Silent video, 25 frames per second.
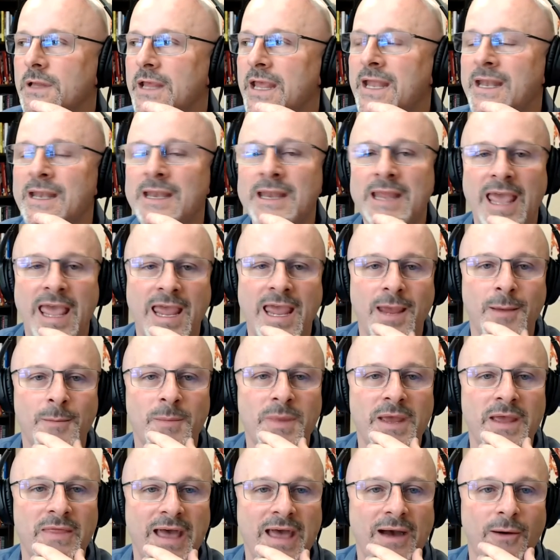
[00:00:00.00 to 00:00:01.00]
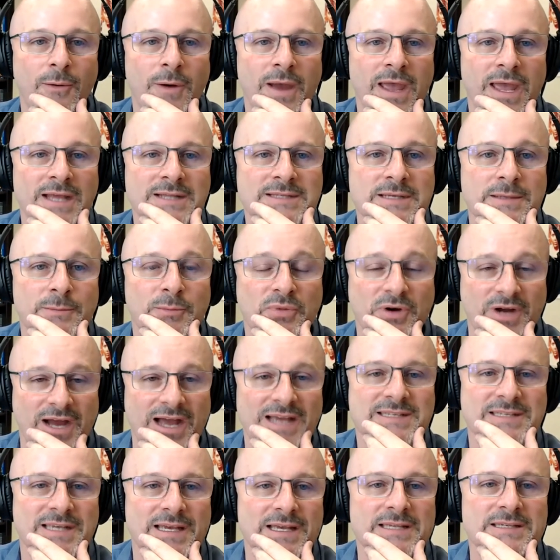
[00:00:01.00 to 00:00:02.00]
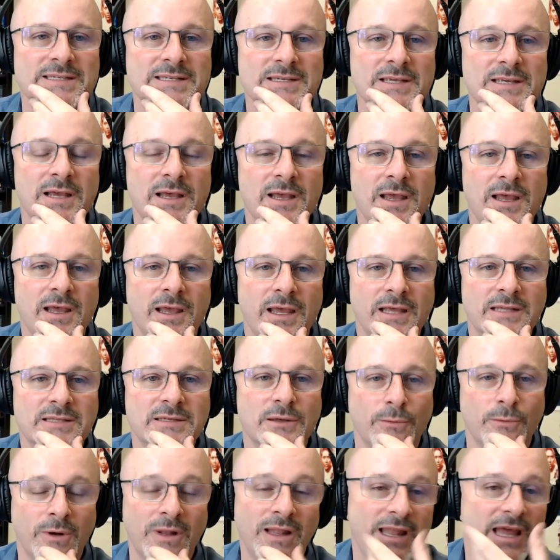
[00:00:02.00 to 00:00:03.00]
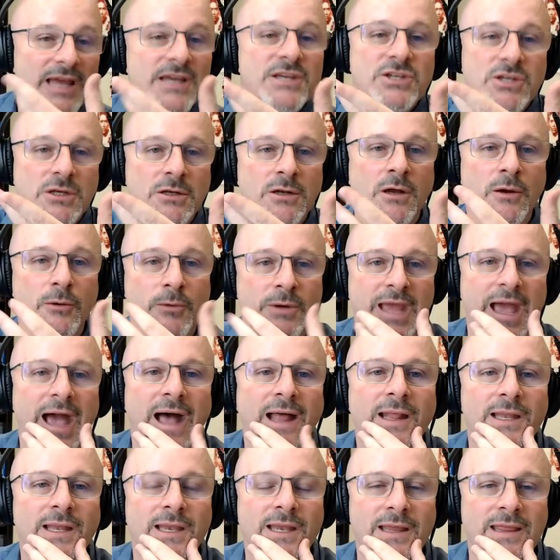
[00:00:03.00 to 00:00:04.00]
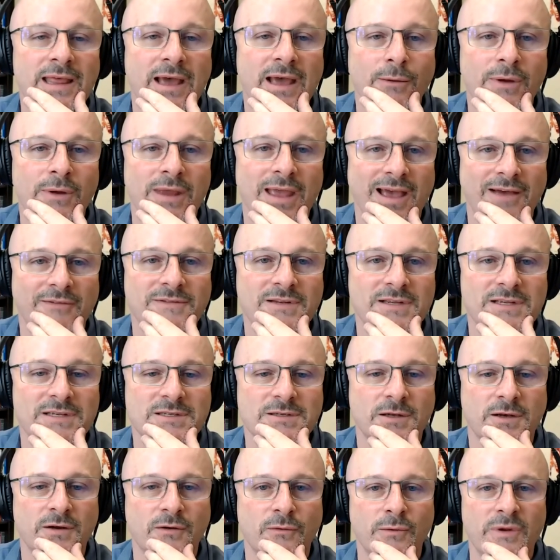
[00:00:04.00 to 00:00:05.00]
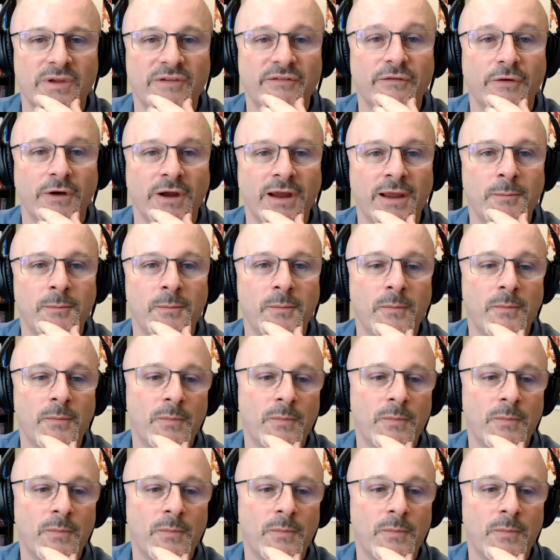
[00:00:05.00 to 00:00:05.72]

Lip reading: end game in that way. It's a process. It's a relational reality that we have to sort of reframe.